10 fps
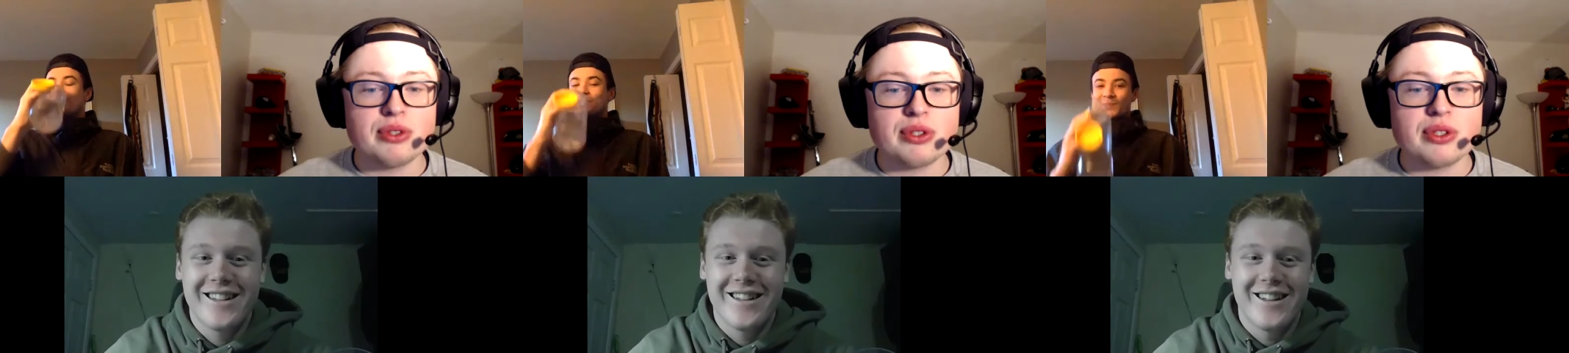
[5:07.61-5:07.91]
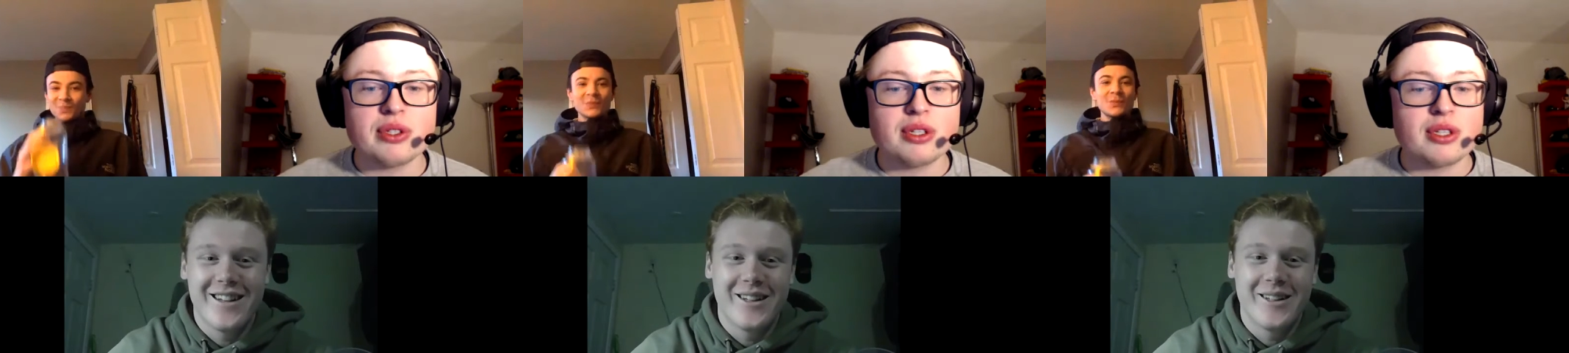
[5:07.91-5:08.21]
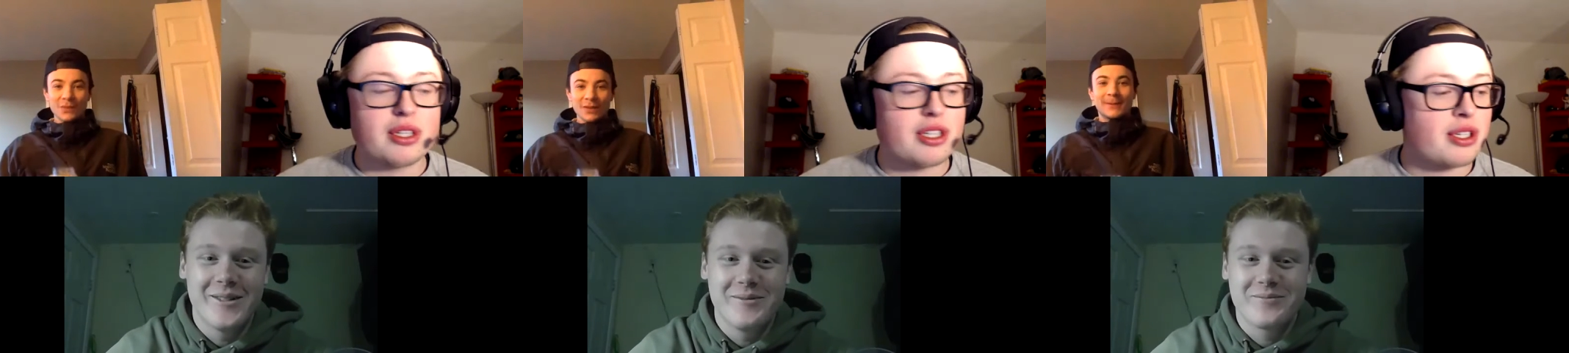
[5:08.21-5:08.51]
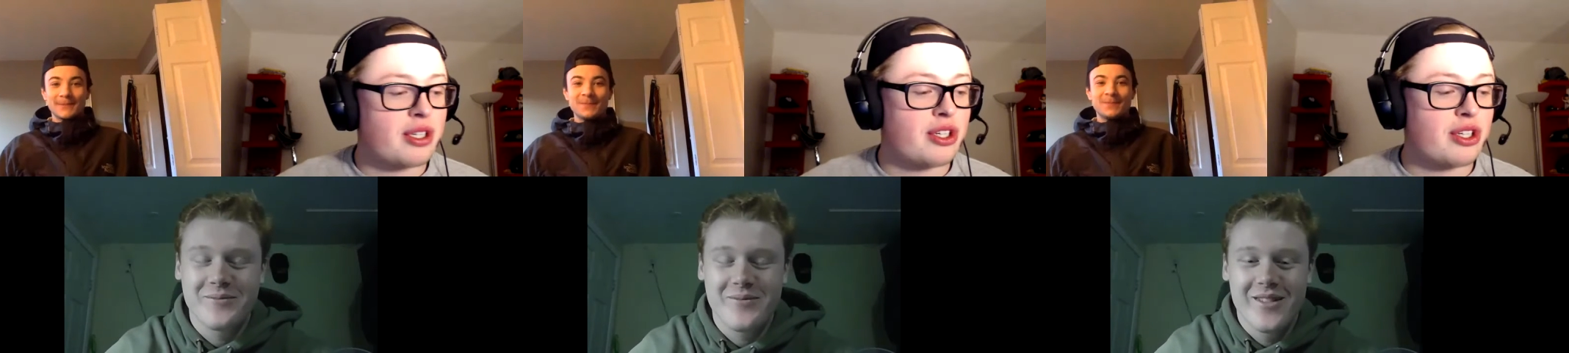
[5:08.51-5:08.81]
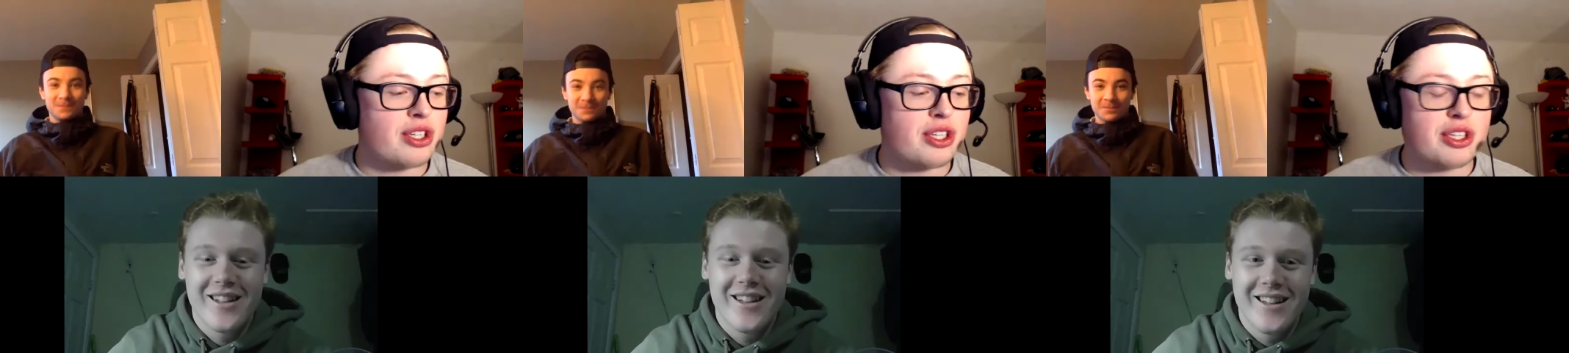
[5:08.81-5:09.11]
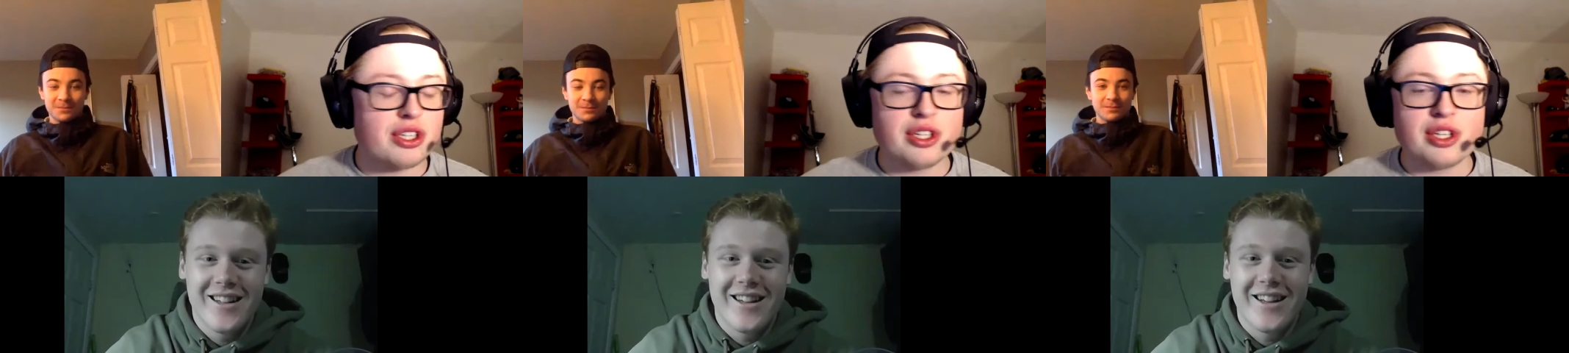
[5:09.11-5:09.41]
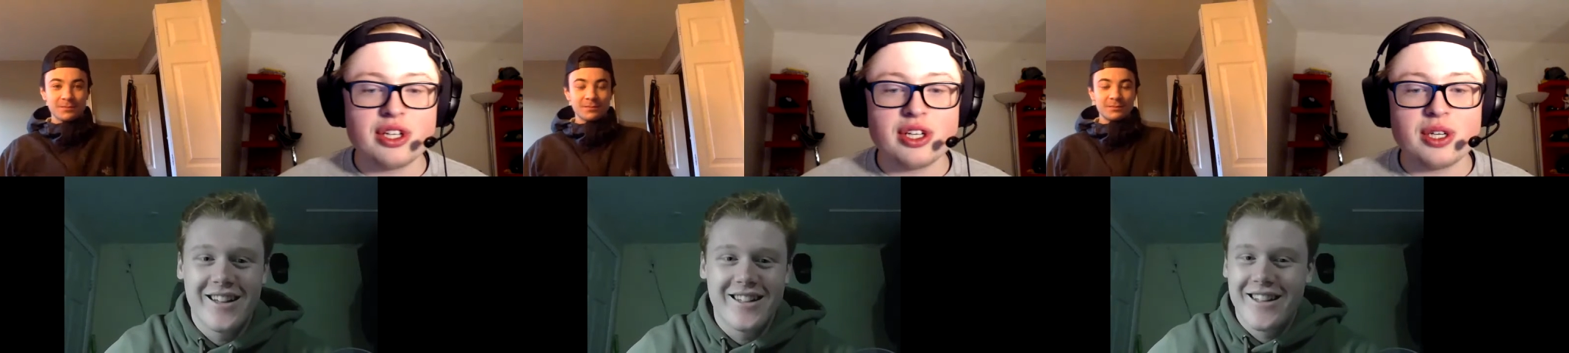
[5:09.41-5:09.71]
Speaker 1: Um, I
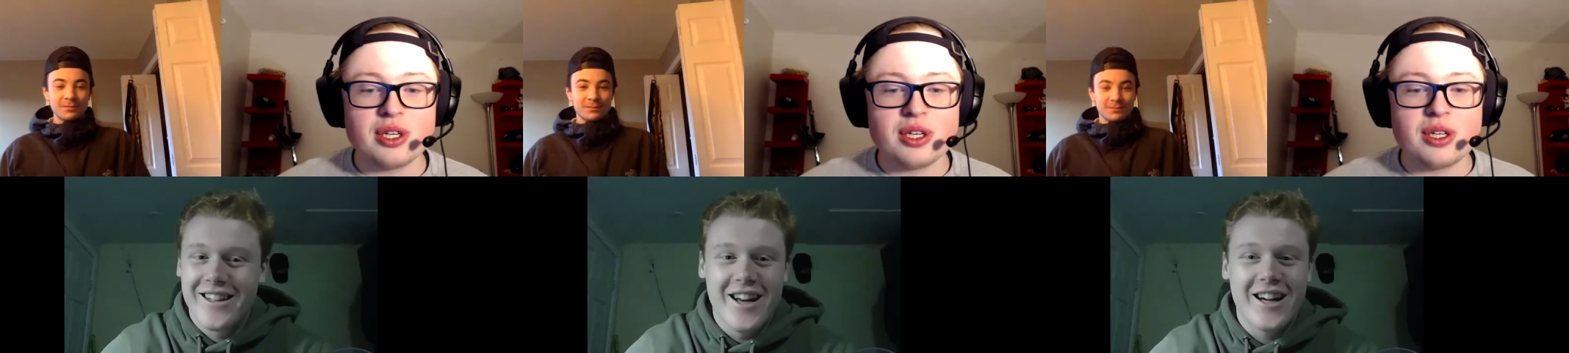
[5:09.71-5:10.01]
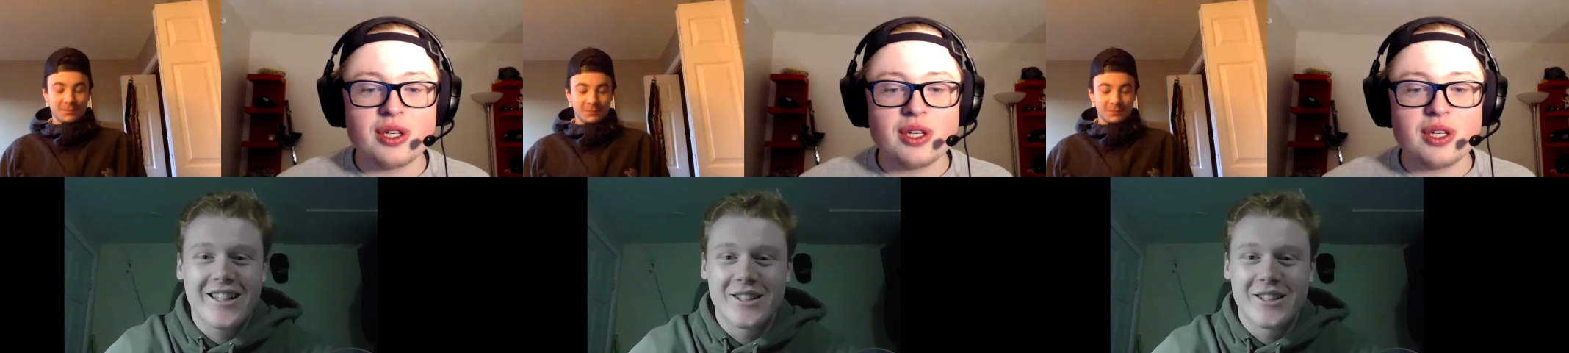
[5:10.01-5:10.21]
got Canucks